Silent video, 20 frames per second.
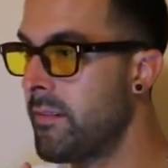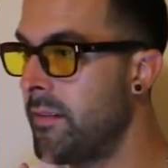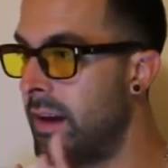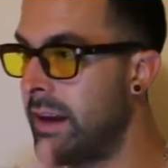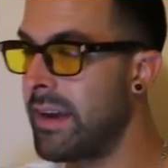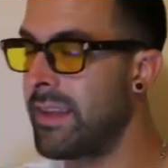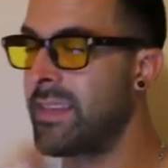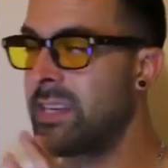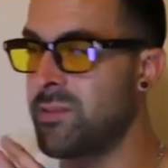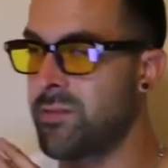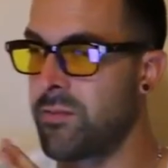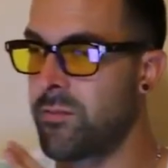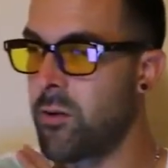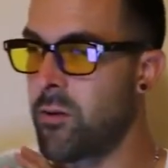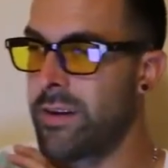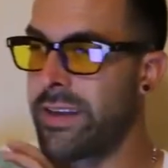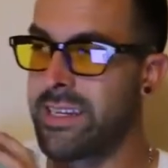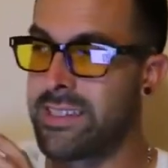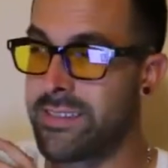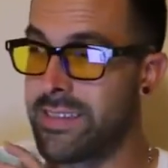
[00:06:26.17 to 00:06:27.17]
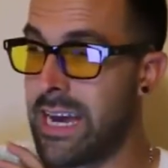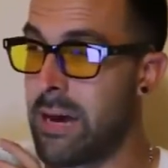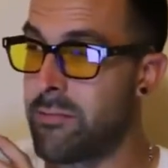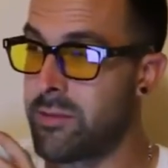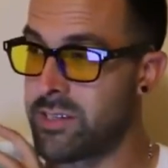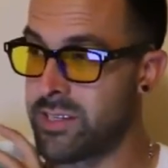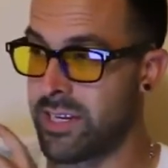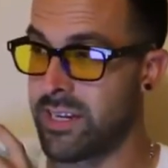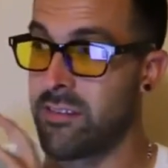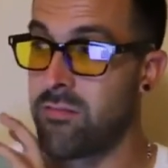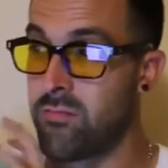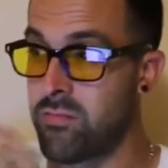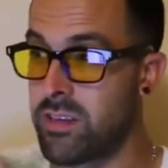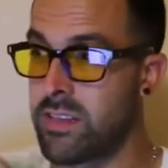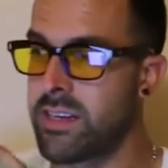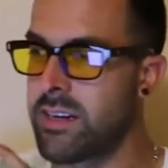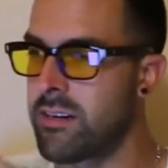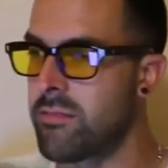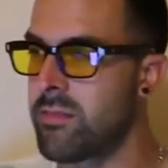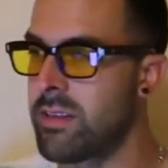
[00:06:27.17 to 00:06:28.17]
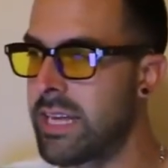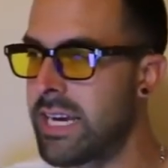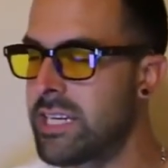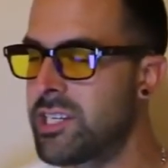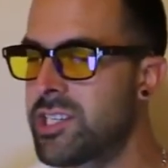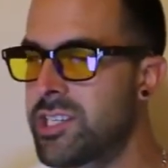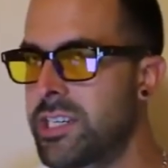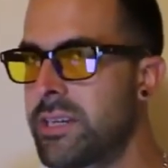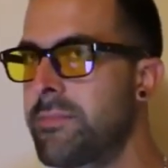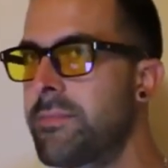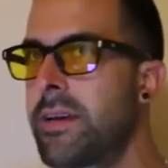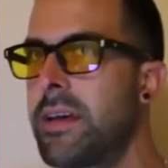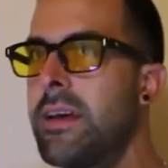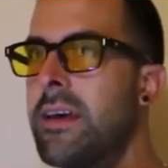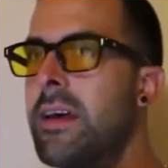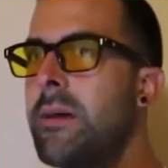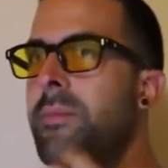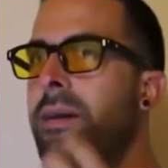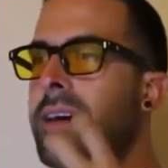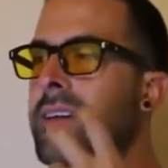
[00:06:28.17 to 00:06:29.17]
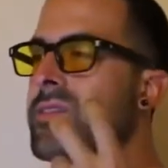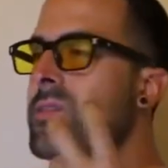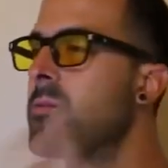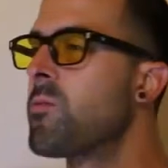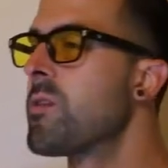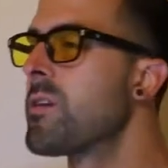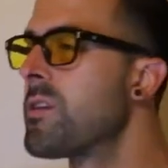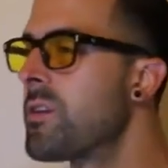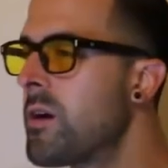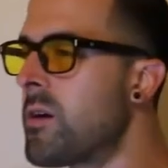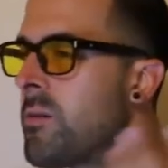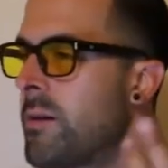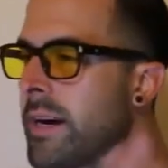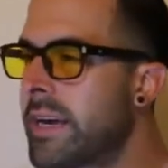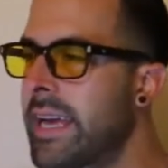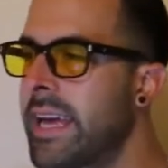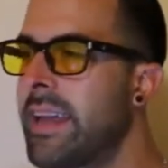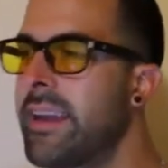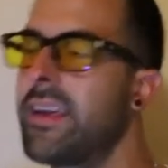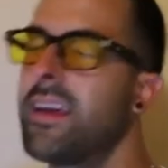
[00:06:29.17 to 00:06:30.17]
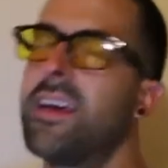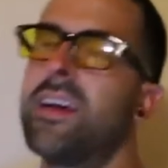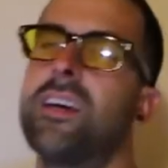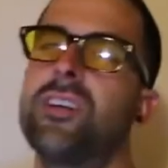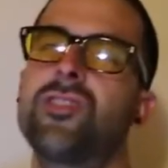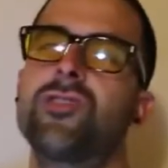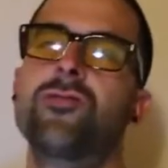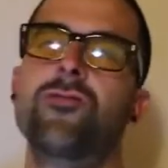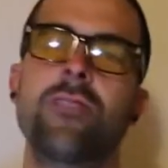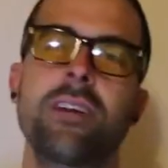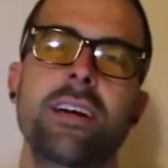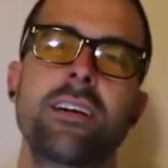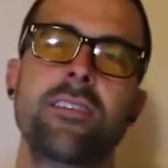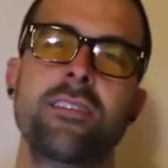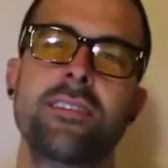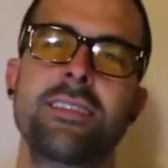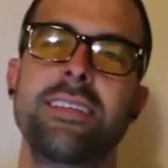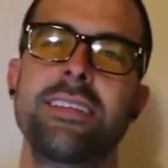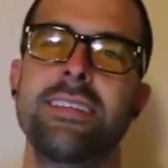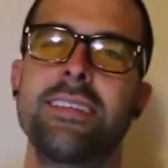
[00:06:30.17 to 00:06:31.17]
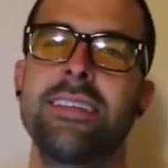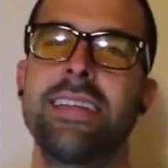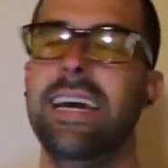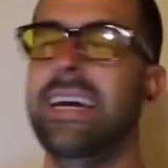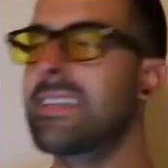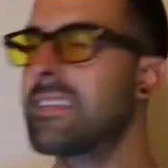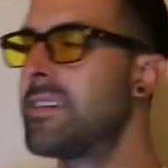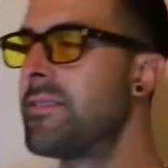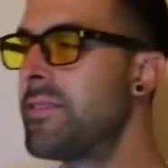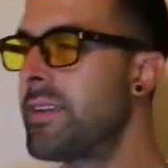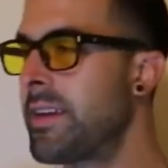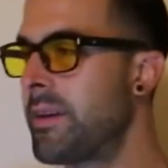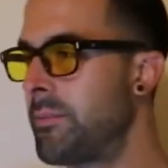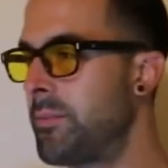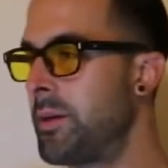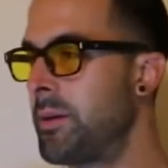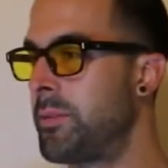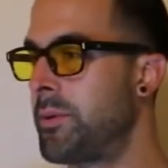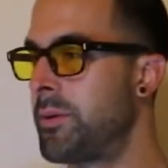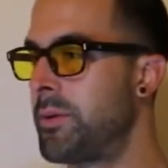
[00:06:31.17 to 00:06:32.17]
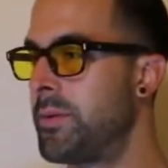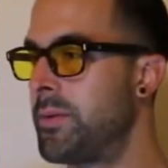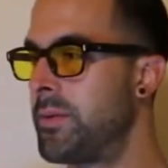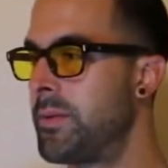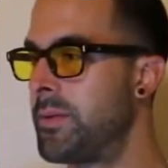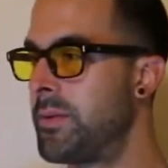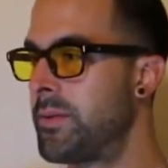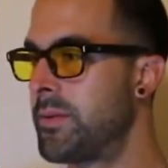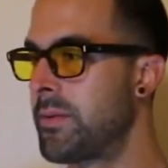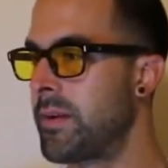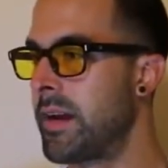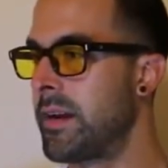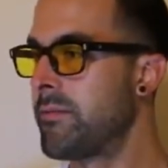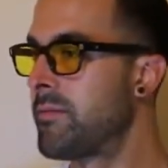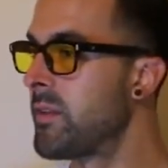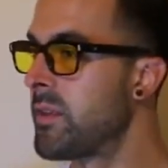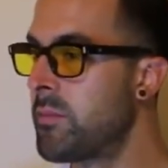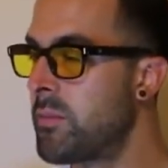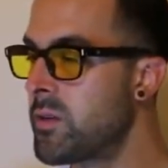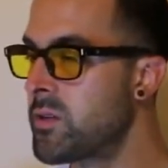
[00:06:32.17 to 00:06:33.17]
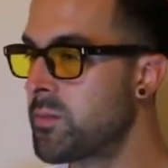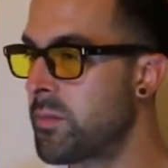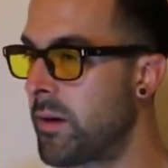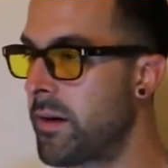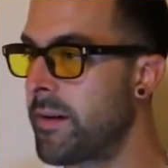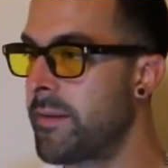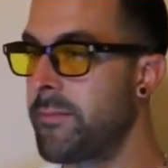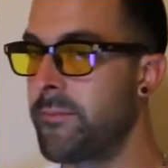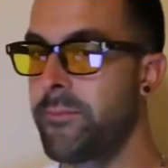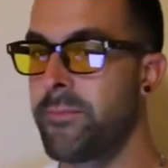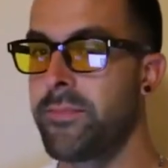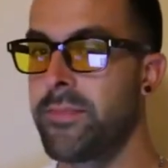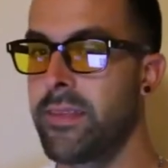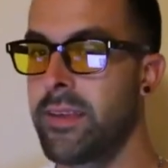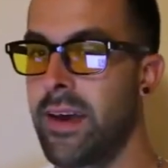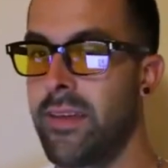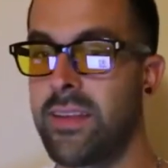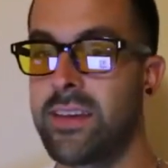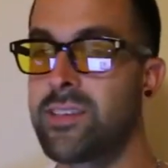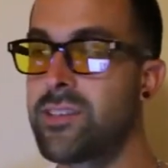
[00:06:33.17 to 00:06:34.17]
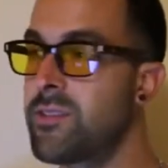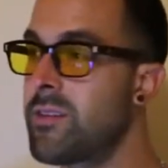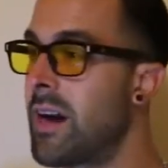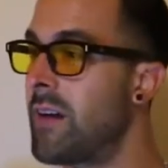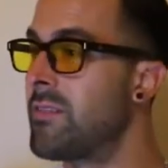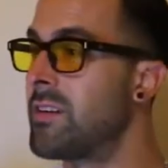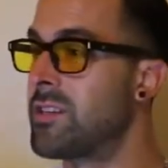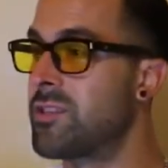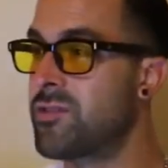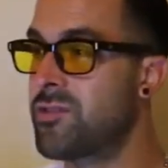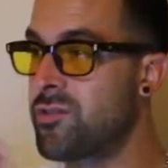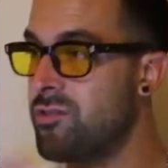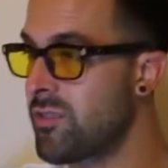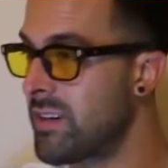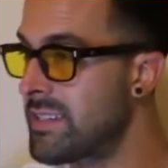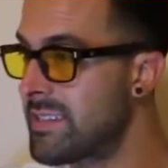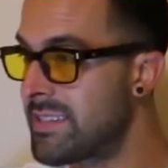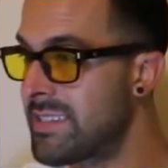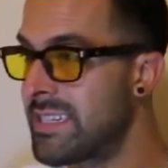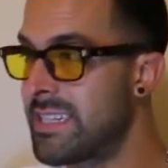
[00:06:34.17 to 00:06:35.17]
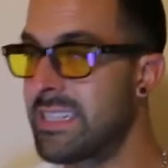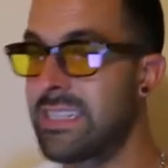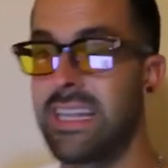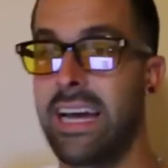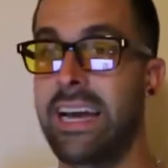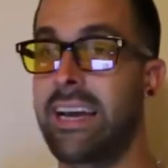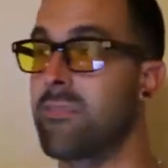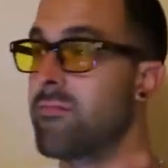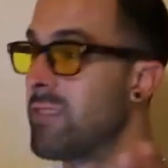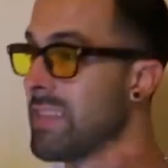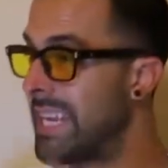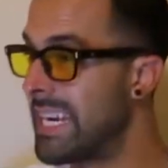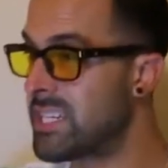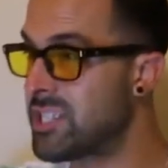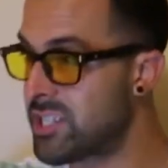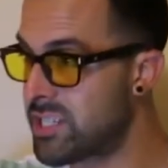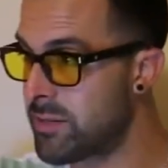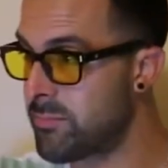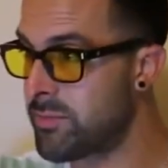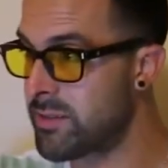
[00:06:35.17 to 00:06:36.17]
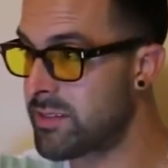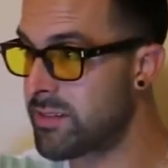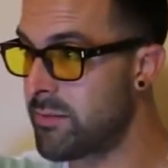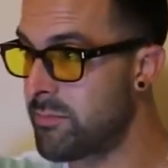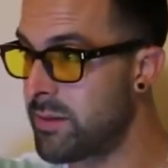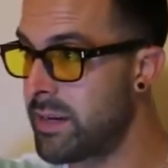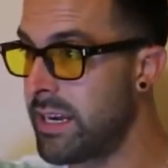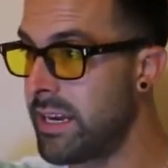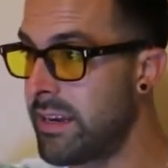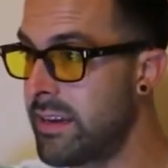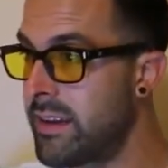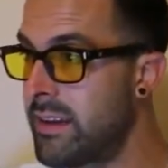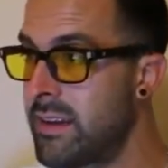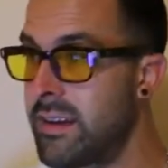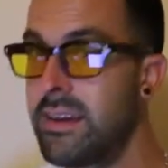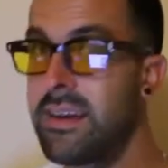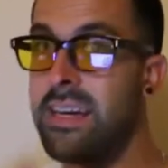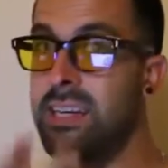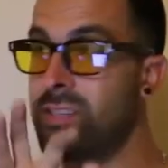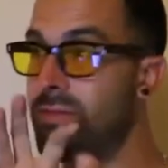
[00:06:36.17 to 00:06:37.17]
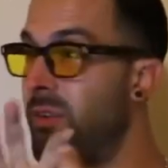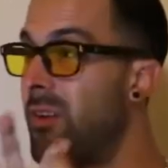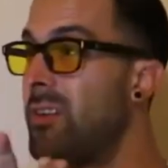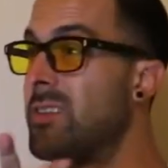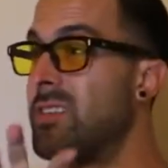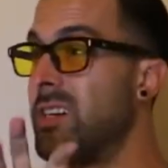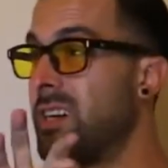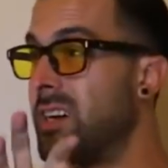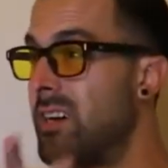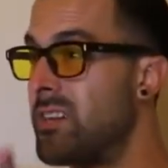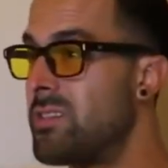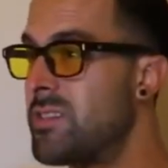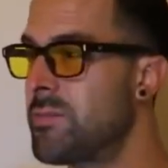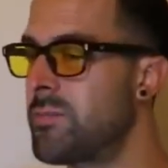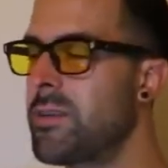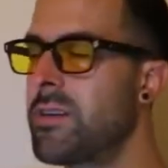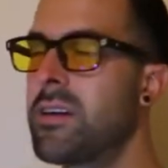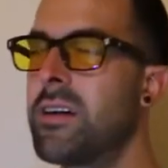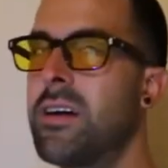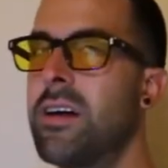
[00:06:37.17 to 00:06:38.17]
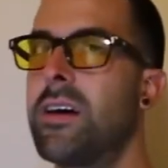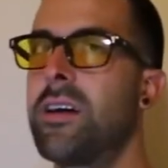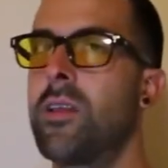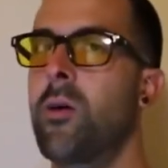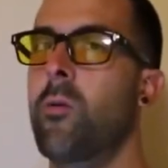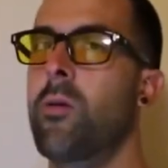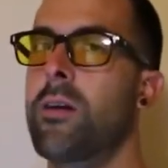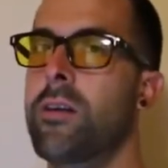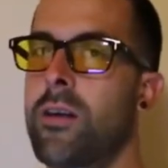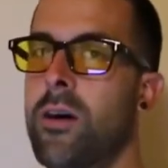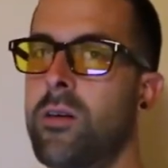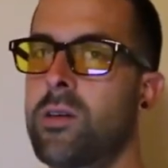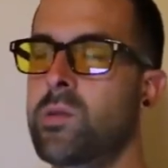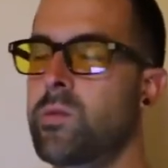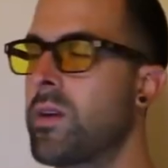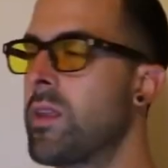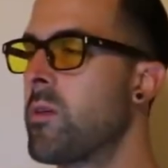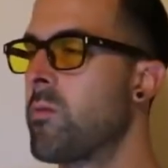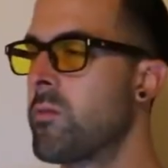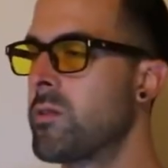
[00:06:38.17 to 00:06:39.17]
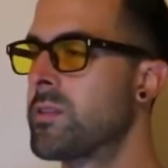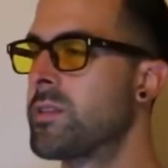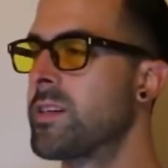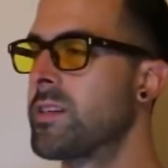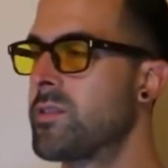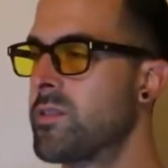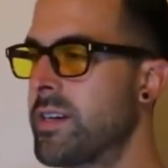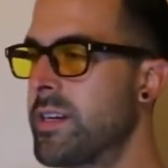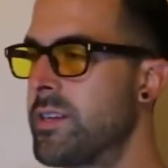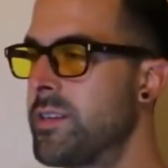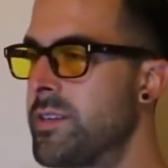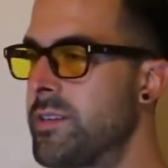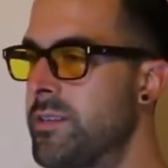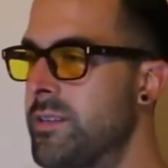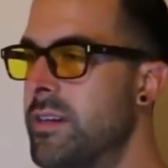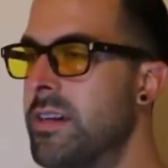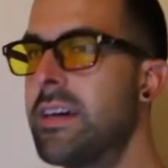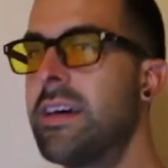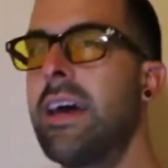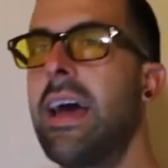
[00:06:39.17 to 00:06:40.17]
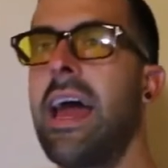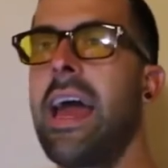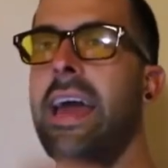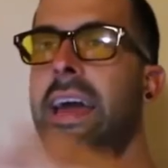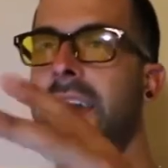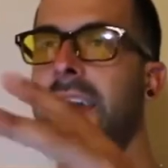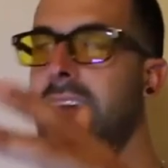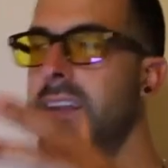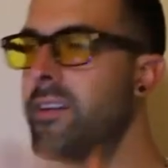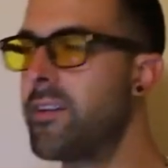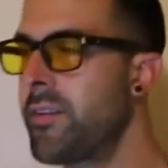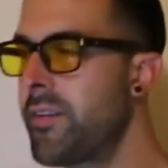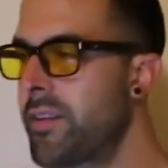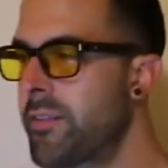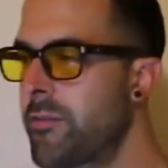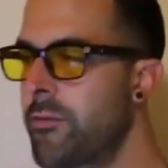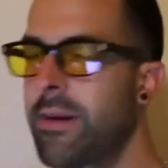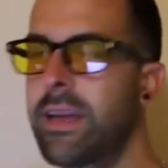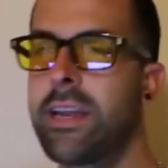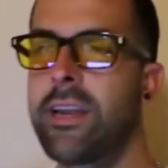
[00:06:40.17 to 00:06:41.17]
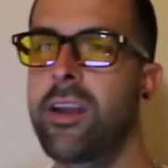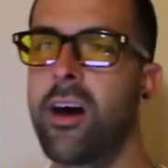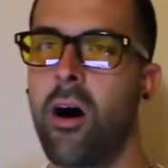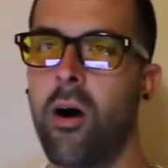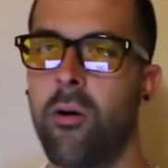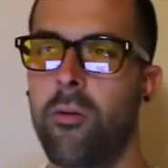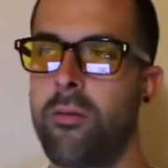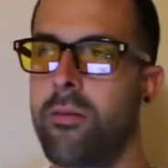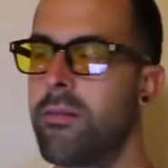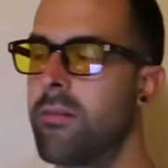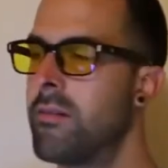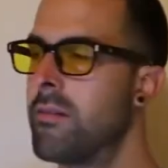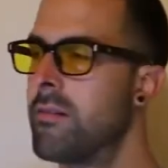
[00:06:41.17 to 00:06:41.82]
right? Unless we've already established like a really good relationship, because the word no, again, triggers negativity in people, right? For the most part. Unless you have a trusted like relationship with somebody, as far as a customer, the word no is one of the worst things you can do. Hey, can you do this for me? No.